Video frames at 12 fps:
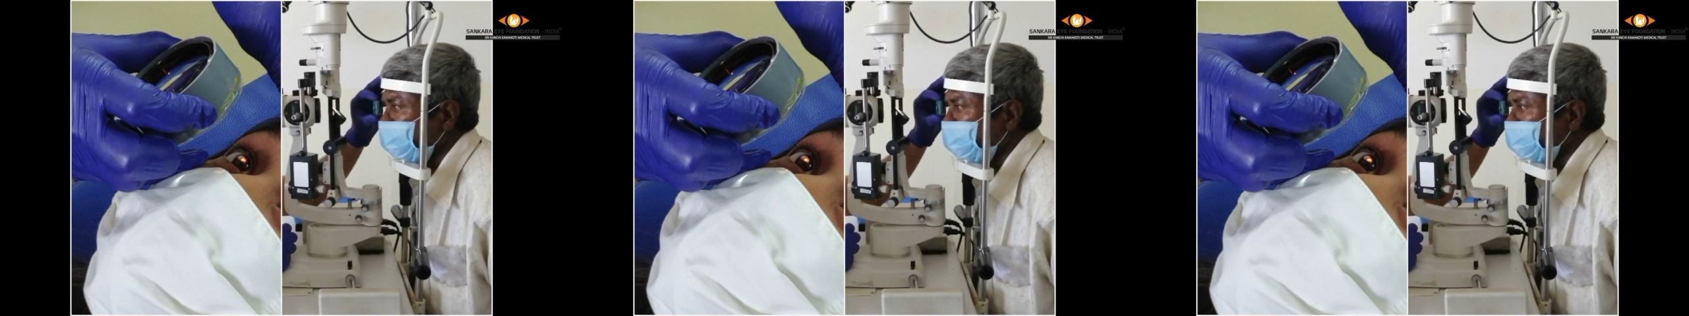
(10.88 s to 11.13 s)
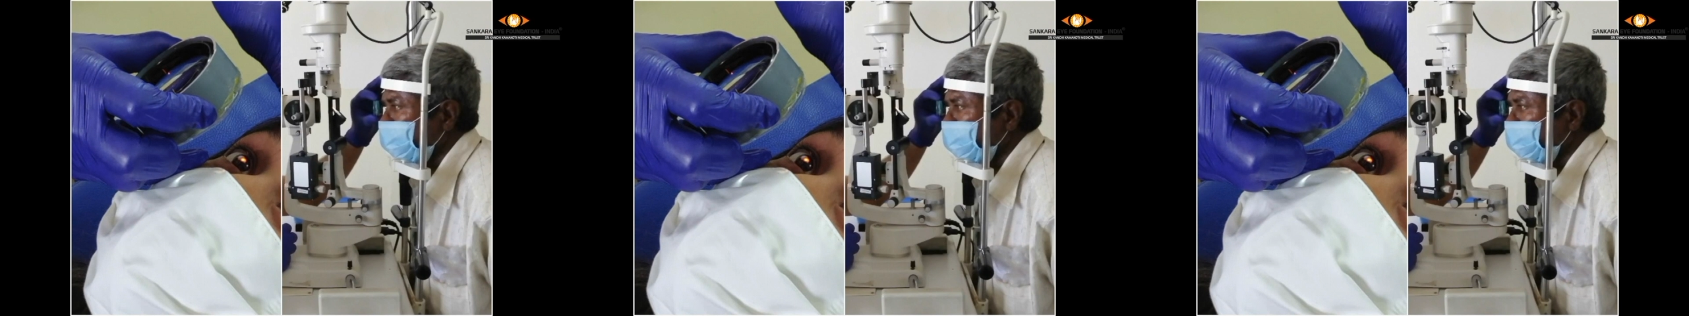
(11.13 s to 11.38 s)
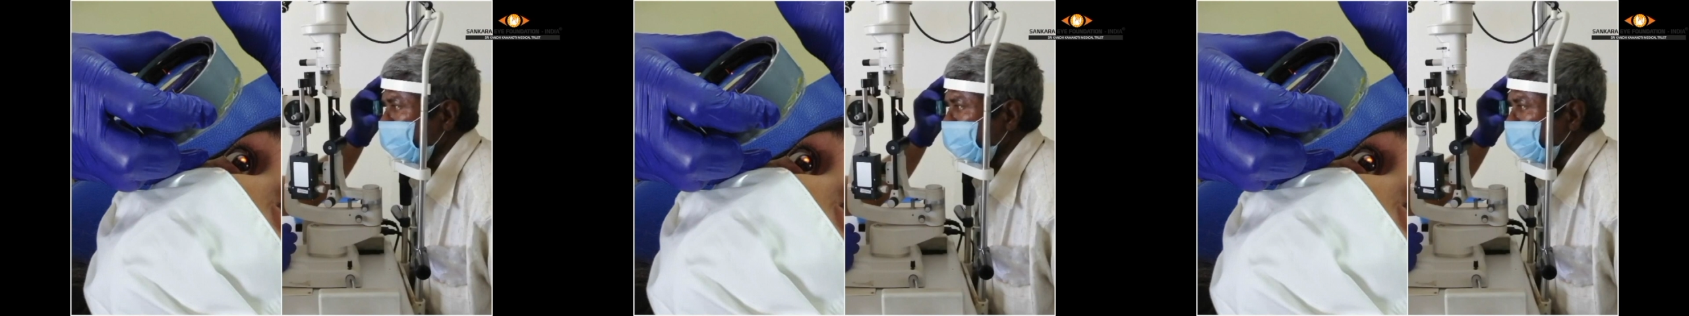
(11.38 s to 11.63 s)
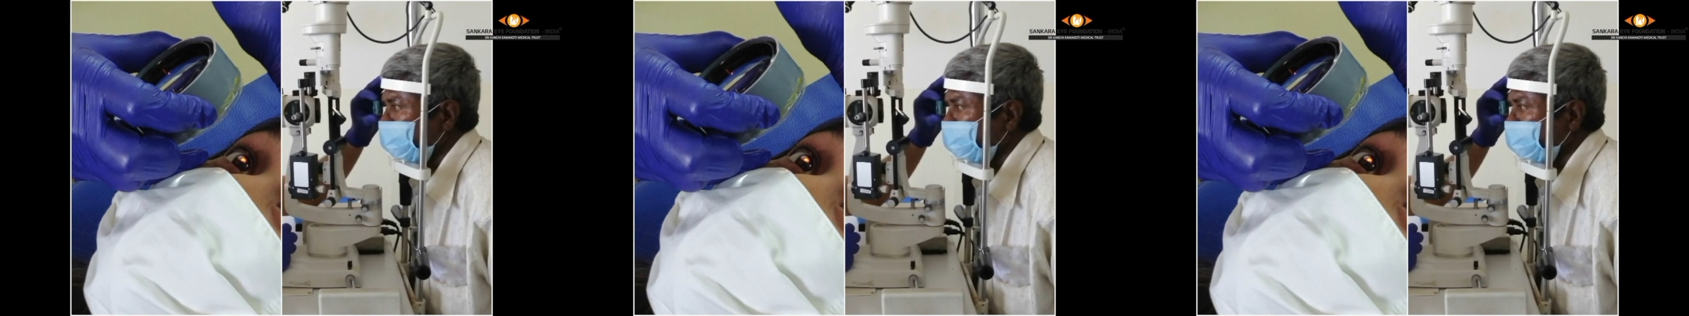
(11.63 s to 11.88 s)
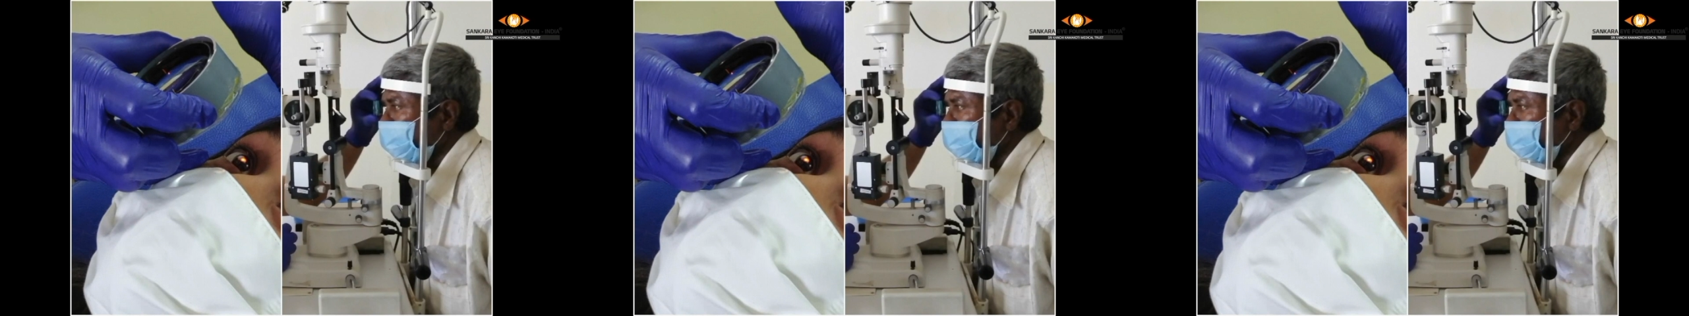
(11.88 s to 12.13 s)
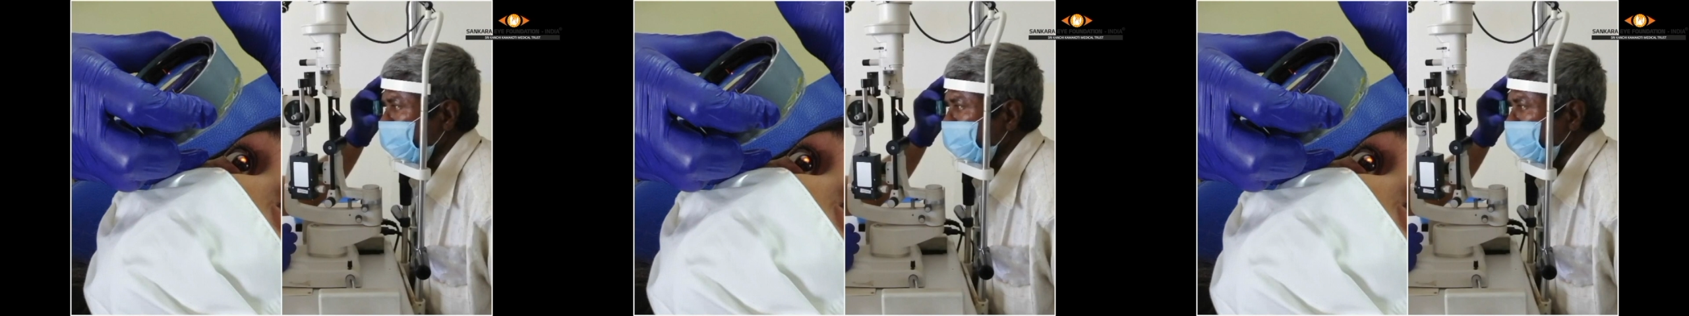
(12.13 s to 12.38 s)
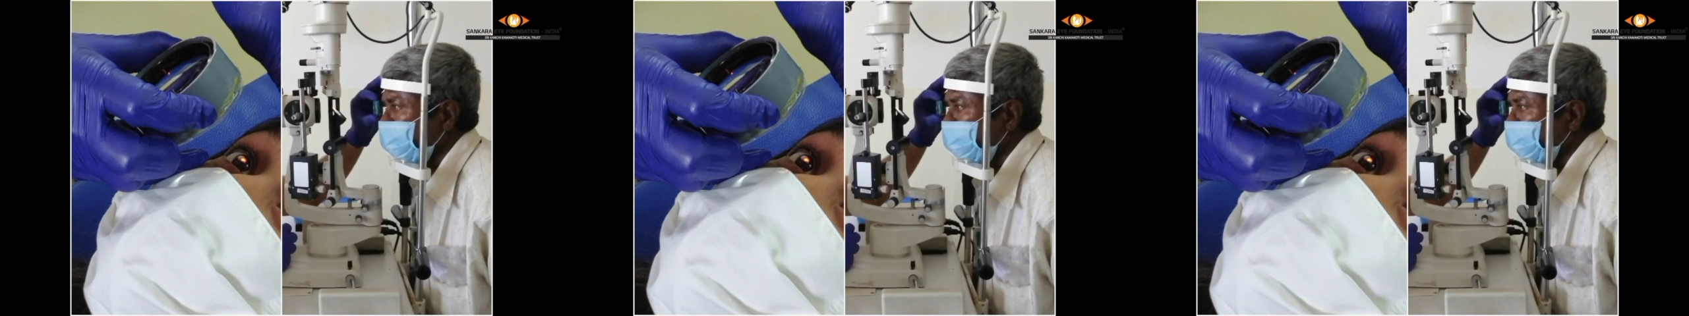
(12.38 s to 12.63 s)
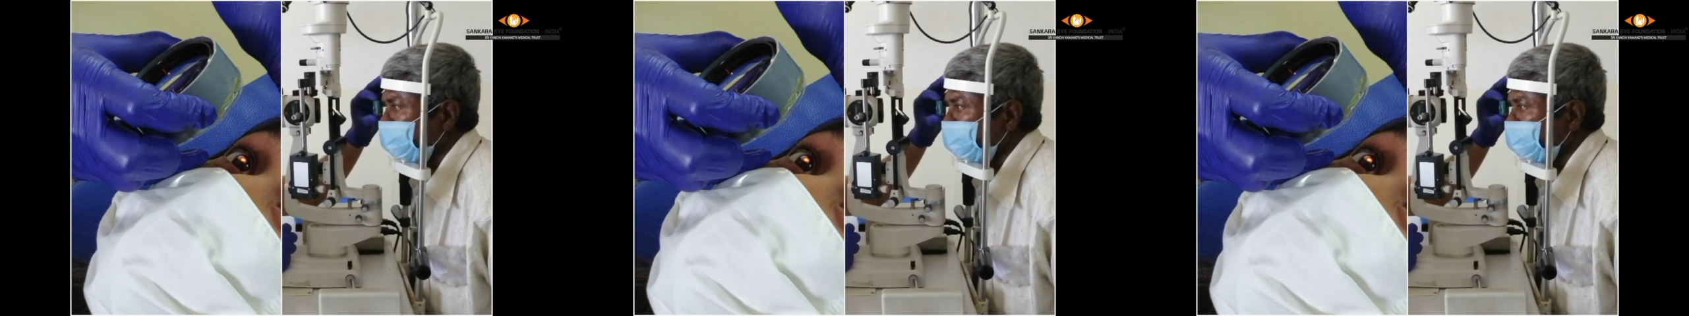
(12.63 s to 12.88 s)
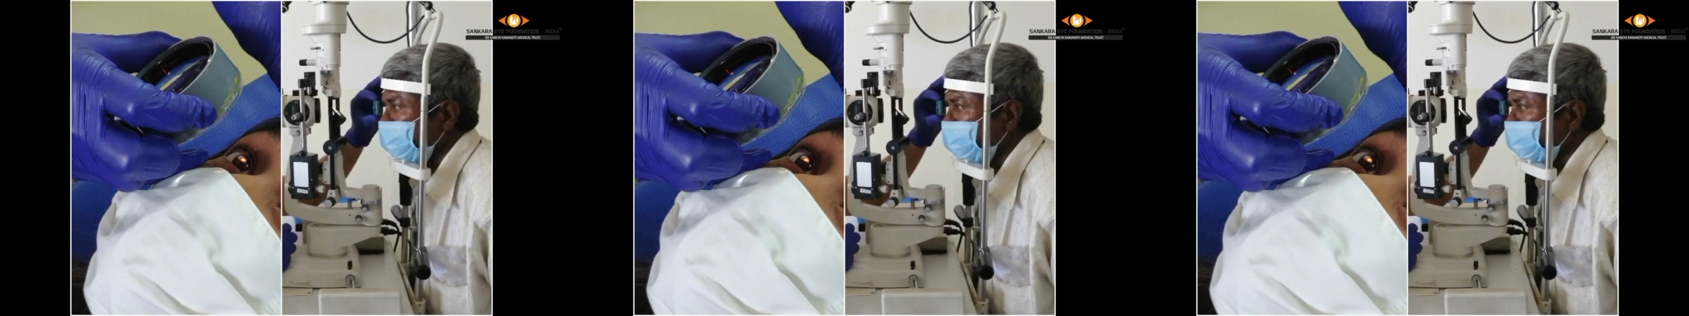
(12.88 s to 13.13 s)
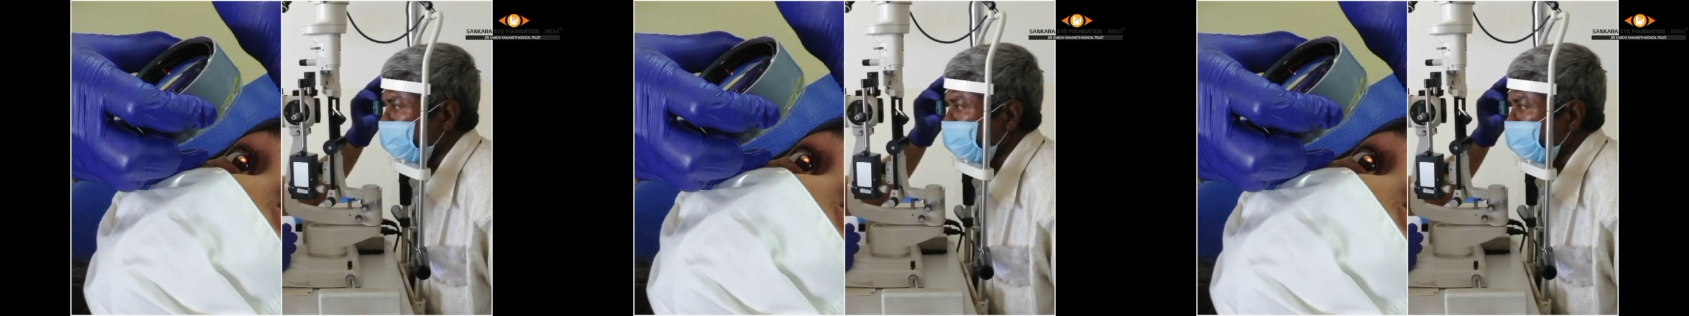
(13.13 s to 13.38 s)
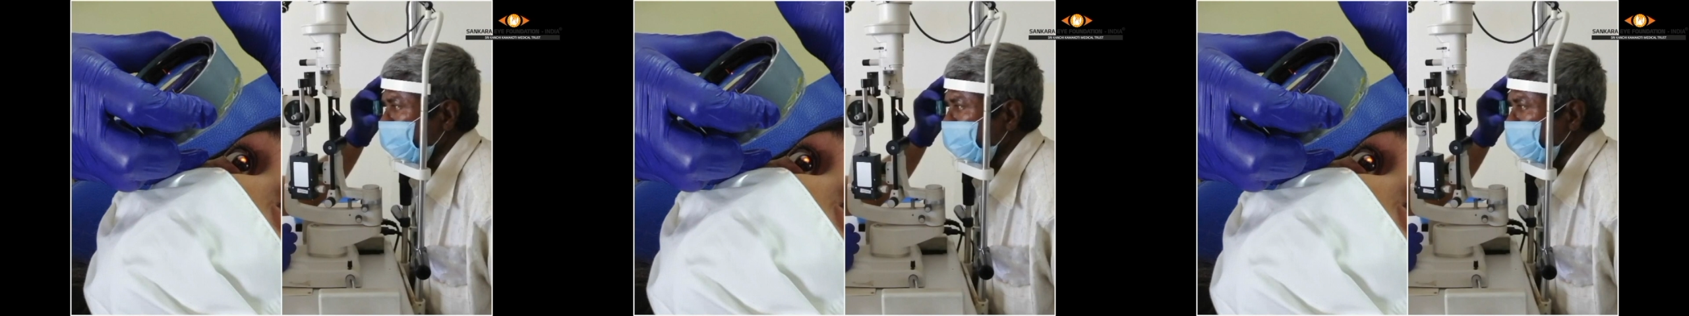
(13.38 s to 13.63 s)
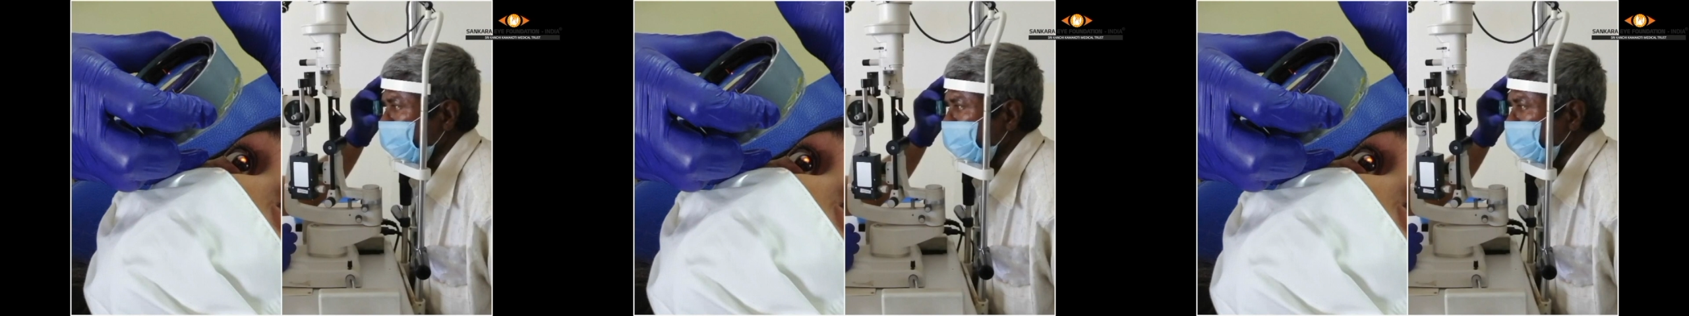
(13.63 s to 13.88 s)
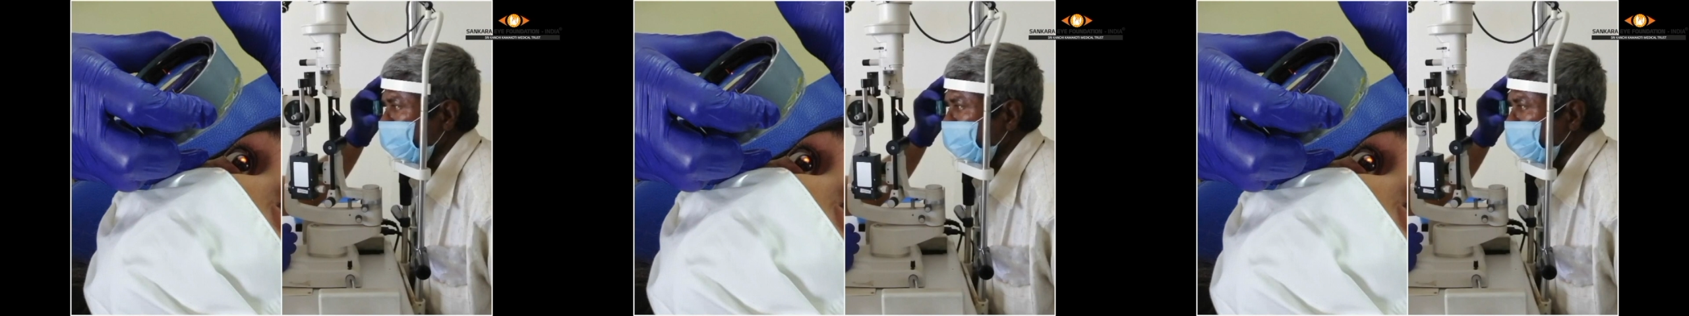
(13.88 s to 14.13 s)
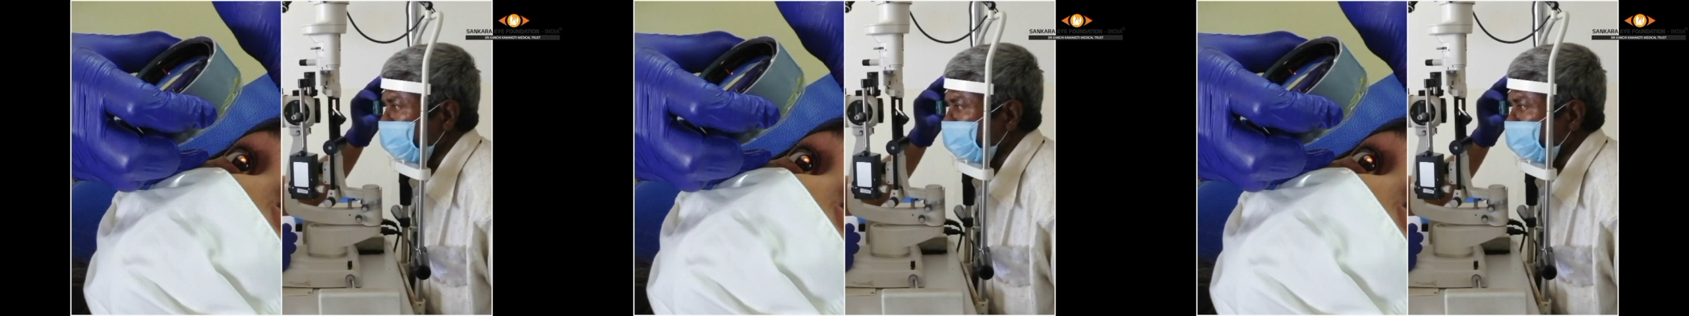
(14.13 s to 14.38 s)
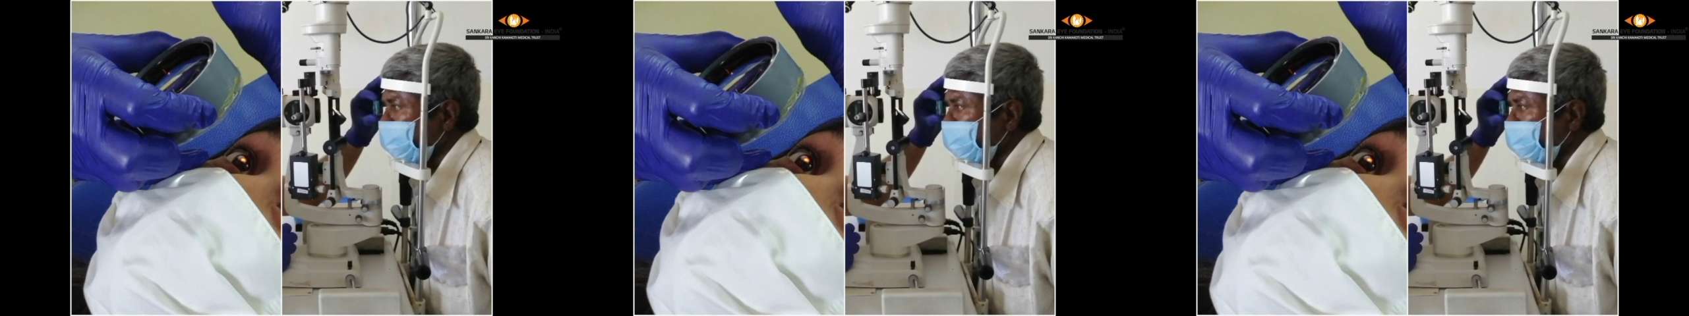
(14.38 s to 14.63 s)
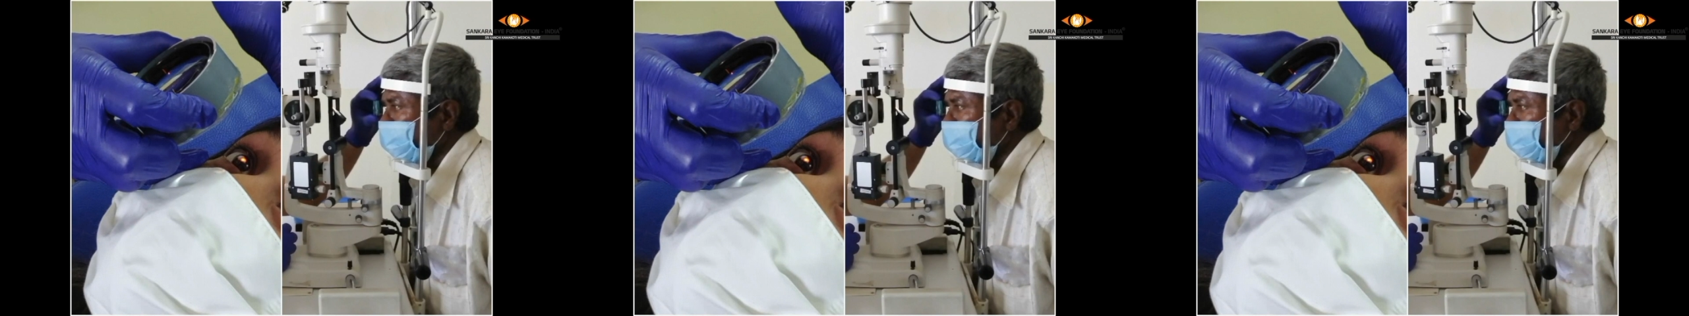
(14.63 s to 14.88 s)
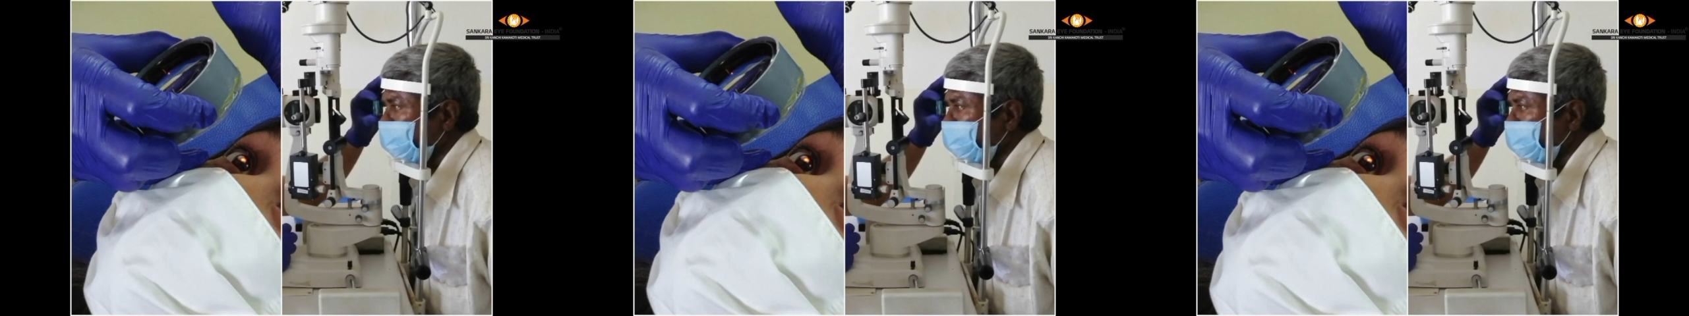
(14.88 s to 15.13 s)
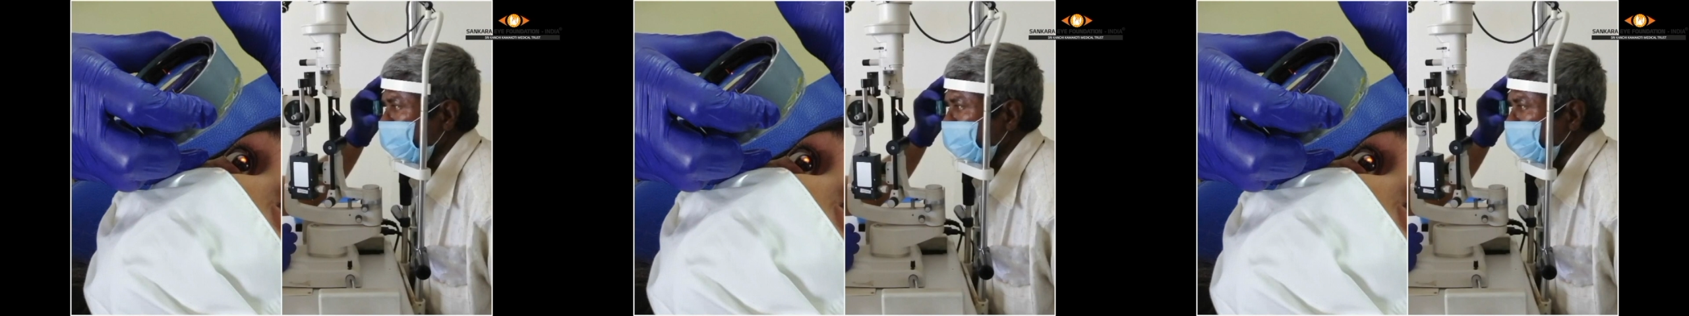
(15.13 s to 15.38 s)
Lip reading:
(no speaker visible)